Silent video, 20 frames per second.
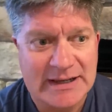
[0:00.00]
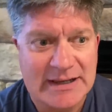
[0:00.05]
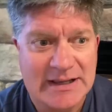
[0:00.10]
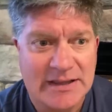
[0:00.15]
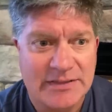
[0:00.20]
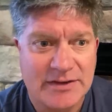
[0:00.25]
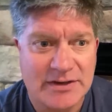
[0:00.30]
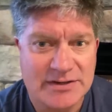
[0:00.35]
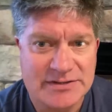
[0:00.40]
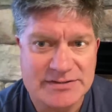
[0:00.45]

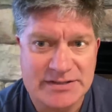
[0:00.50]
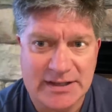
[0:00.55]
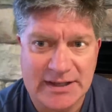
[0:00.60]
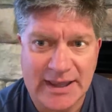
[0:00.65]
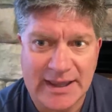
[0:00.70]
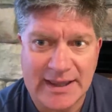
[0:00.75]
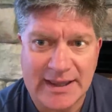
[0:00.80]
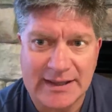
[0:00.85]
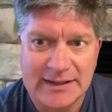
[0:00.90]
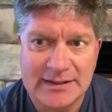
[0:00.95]
There's
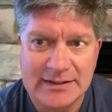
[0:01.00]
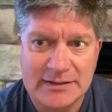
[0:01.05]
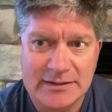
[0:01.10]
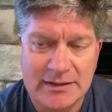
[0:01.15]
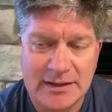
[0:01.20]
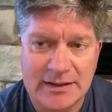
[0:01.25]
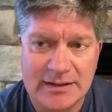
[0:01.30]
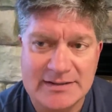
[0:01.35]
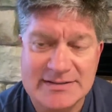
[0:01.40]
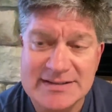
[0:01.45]
a
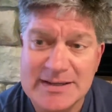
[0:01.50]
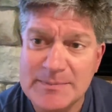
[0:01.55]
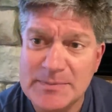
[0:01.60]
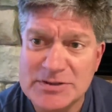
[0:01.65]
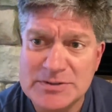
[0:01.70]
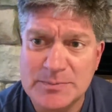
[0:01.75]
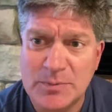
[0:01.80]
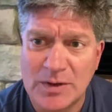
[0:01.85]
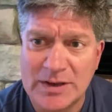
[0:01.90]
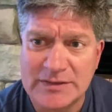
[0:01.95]

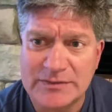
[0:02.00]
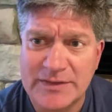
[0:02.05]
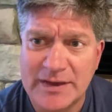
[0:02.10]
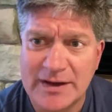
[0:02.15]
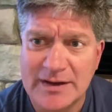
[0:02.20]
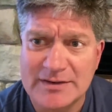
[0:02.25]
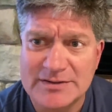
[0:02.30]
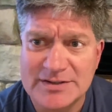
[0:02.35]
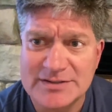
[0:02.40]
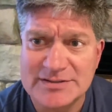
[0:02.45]
seepage point
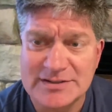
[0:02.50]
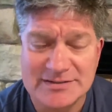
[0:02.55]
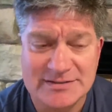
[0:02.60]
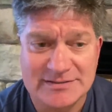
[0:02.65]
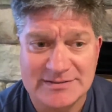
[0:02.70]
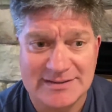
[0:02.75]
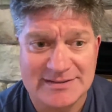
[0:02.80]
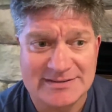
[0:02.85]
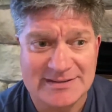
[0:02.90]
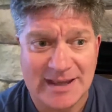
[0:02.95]
there, just as
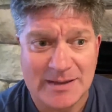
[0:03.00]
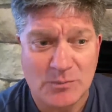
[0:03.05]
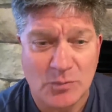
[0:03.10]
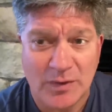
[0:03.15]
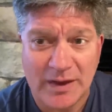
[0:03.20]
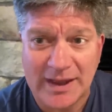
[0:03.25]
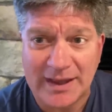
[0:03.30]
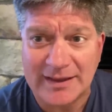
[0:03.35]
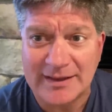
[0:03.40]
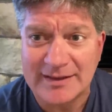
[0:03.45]
the same
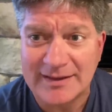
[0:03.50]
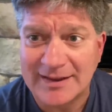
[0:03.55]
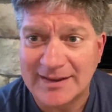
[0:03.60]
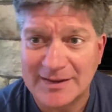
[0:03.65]
way